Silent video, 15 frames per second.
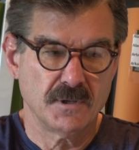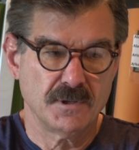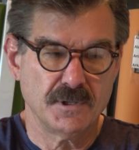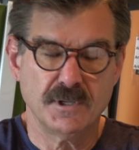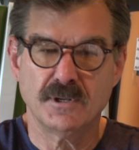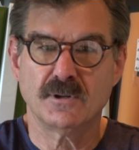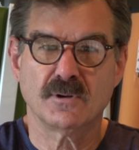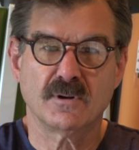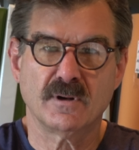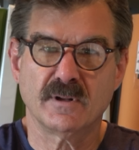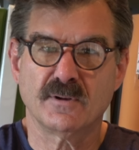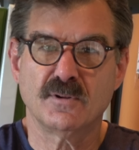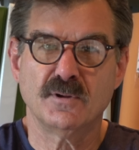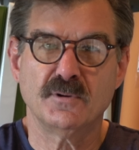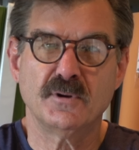you don't
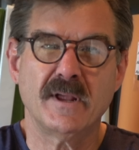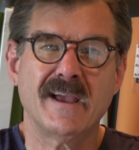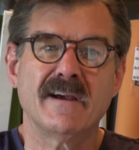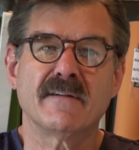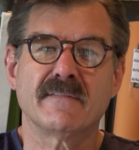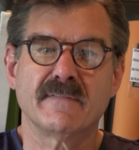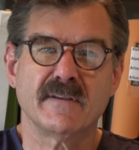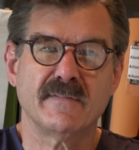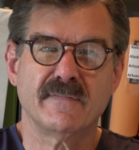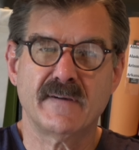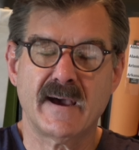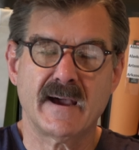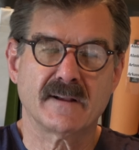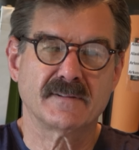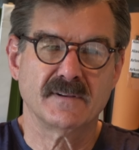include every
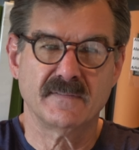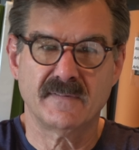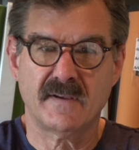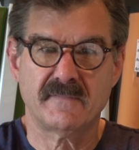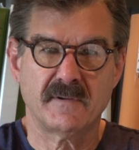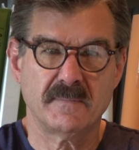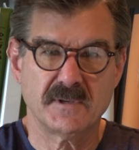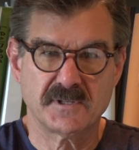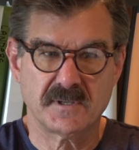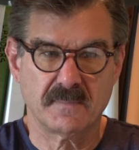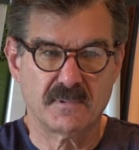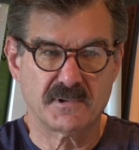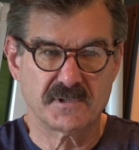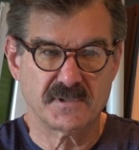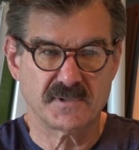fact of every missing
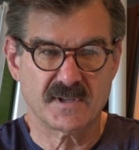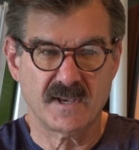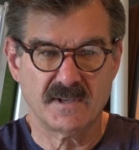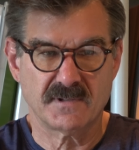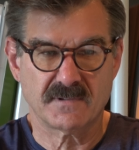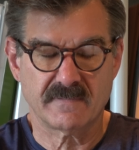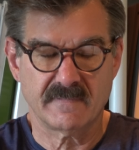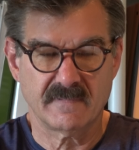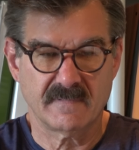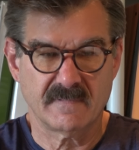person's case?